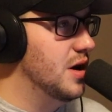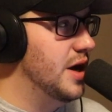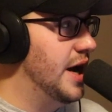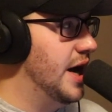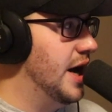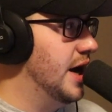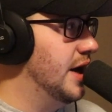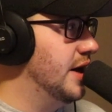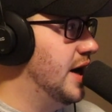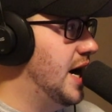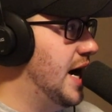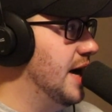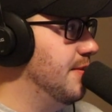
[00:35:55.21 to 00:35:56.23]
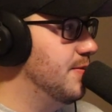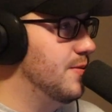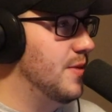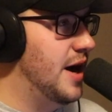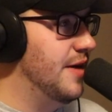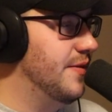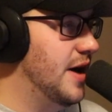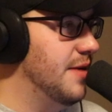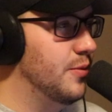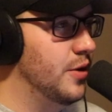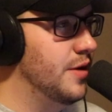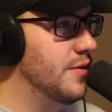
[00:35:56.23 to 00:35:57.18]
And if I
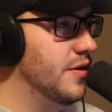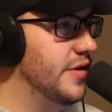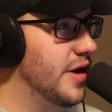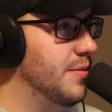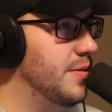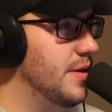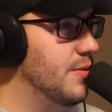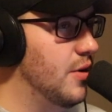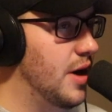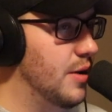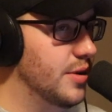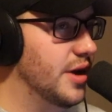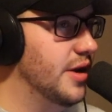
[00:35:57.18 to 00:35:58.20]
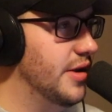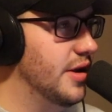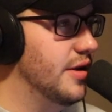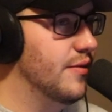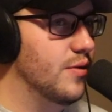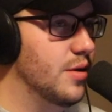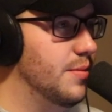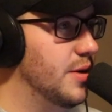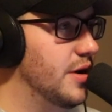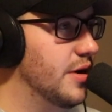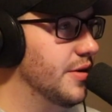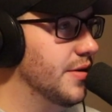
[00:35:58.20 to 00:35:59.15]
played for 10 people, I would get 10 different
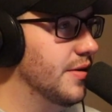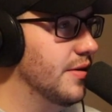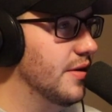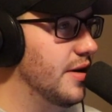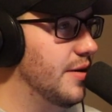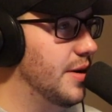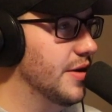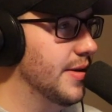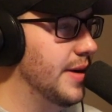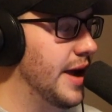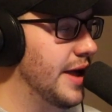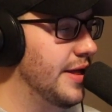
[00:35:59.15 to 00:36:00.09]
opinions about something. Right.